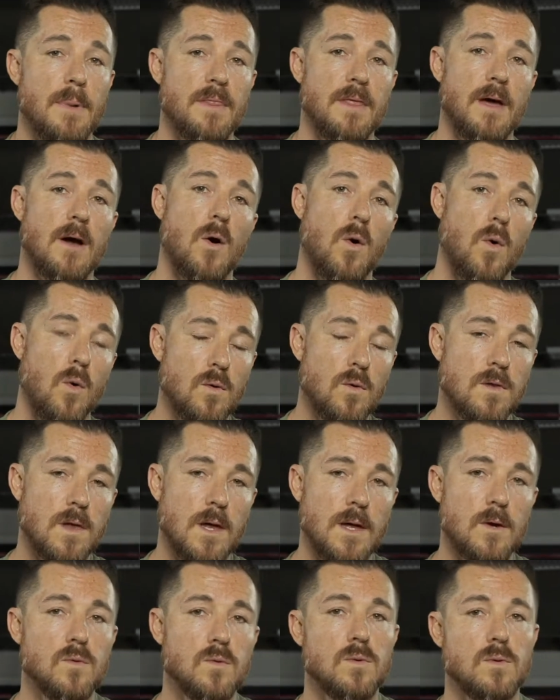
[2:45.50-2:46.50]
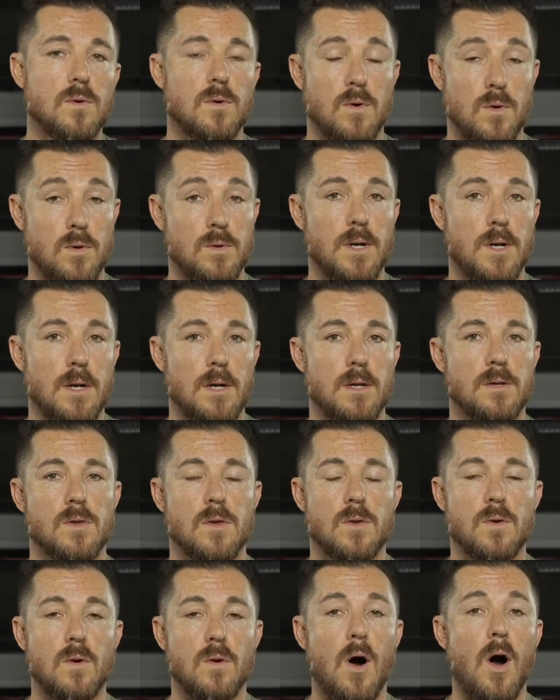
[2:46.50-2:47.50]
but they are also good
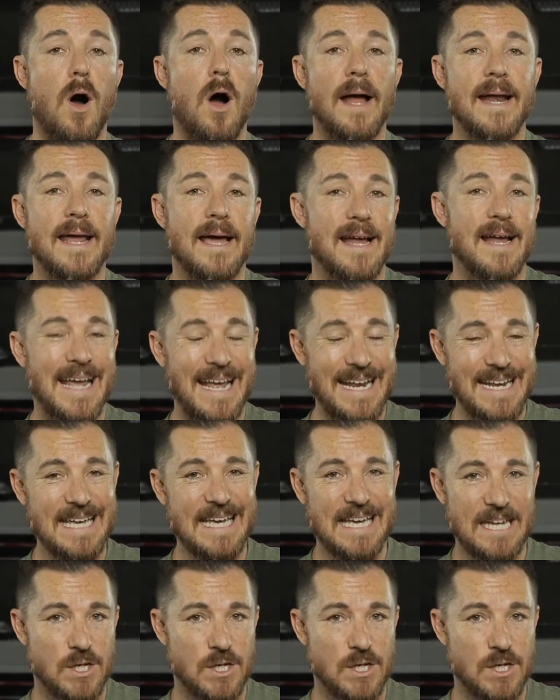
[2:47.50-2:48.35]
to iron out any